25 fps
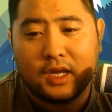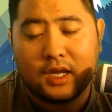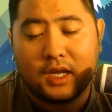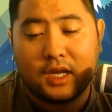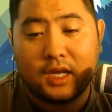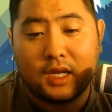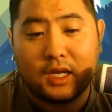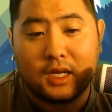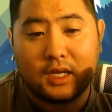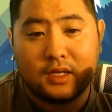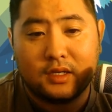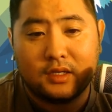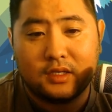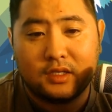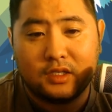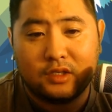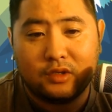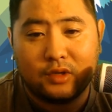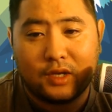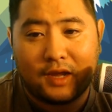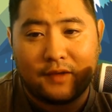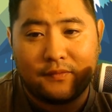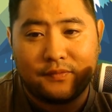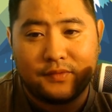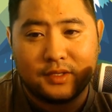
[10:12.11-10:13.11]
and
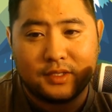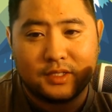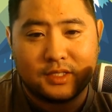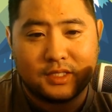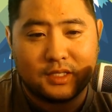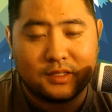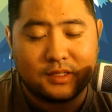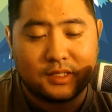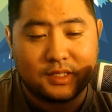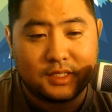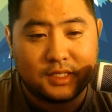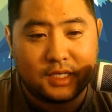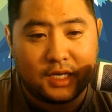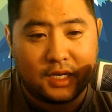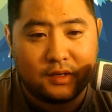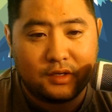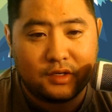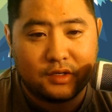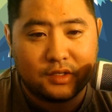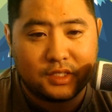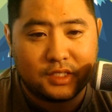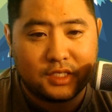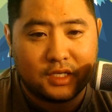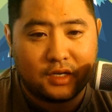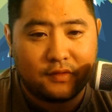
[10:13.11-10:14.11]
you have to sustain
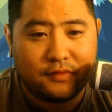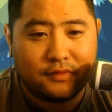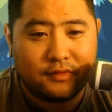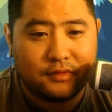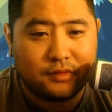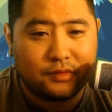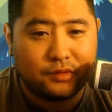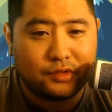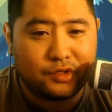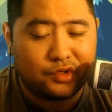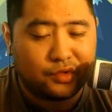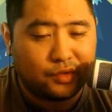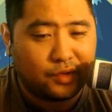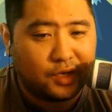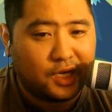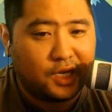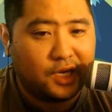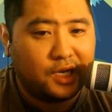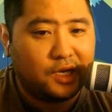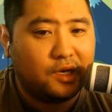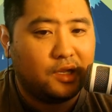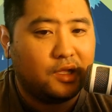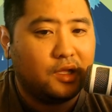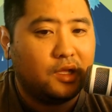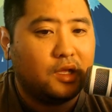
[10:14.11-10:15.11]
yourself through
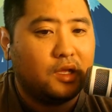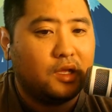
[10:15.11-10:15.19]
trade